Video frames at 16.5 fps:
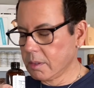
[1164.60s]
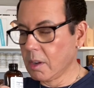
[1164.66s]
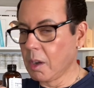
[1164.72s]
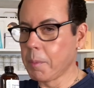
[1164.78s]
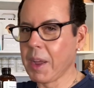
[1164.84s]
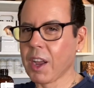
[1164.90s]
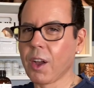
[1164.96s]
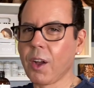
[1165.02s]
Oh
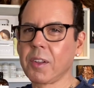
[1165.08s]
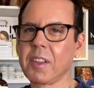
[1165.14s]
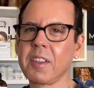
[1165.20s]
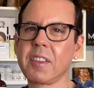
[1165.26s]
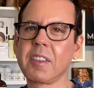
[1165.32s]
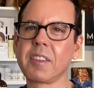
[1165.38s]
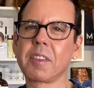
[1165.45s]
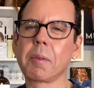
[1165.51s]
my god,
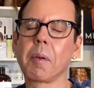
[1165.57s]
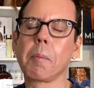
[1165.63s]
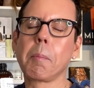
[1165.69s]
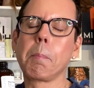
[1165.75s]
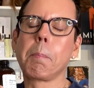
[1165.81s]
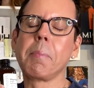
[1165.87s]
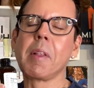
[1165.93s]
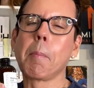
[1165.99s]
this is
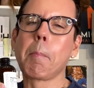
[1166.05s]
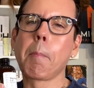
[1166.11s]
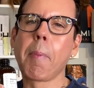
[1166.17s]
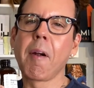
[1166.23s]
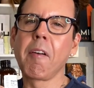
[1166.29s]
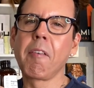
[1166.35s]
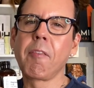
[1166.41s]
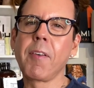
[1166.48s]
the
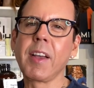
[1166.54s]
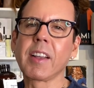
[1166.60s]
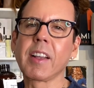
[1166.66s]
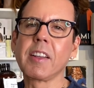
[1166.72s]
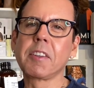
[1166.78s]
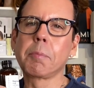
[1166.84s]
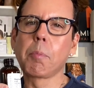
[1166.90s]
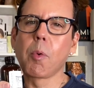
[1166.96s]

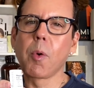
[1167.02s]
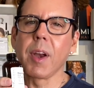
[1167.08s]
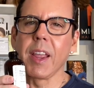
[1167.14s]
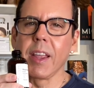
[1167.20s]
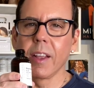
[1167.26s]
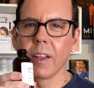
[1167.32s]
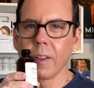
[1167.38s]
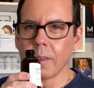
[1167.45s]
perfect
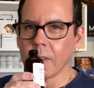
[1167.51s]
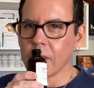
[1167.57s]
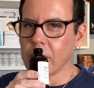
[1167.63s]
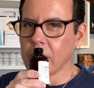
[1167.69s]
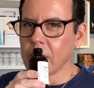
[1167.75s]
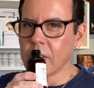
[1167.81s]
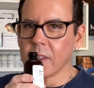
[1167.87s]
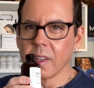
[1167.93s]
spring
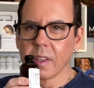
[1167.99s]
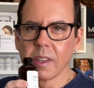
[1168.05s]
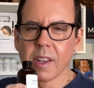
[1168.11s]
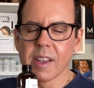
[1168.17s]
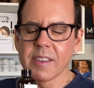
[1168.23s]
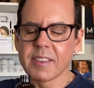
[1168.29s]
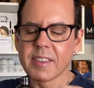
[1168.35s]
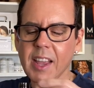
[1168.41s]

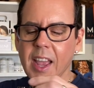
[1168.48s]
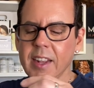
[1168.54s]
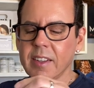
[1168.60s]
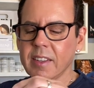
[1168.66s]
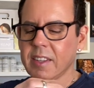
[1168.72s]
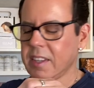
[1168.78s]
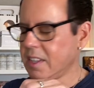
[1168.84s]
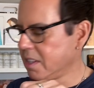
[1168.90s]

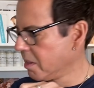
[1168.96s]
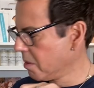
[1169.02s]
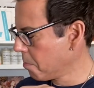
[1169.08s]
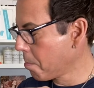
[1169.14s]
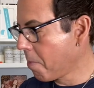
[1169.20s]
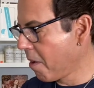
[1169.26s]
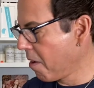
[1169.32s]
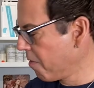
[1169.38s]
scent.
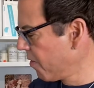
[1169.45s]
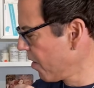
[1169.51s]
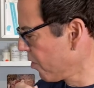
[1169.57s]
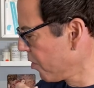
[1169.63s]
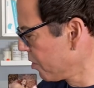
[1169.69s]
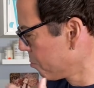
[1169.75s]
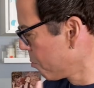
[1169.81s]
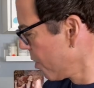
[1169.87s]
Perfect
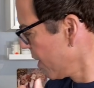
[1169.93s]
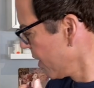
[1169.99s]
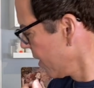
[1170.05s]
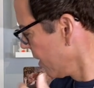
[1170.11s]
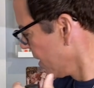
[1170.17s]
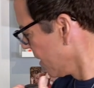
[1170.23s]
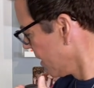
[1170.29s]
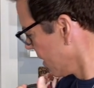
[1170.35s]
for
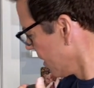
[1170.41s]
spring.